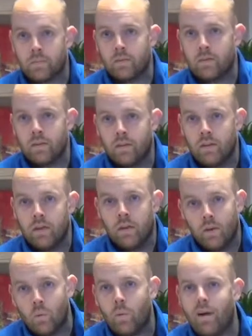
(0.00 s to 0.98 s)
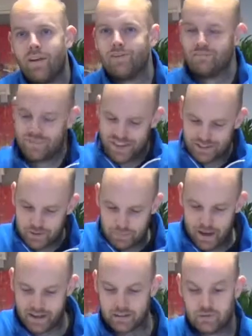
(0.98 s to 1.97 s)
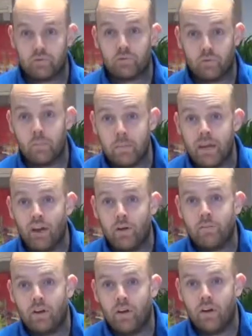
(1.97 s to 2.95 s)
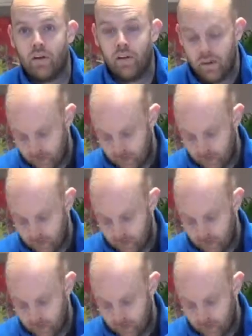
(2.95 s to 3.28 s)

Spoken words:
play a game? Well, it depends. For me, I'm not.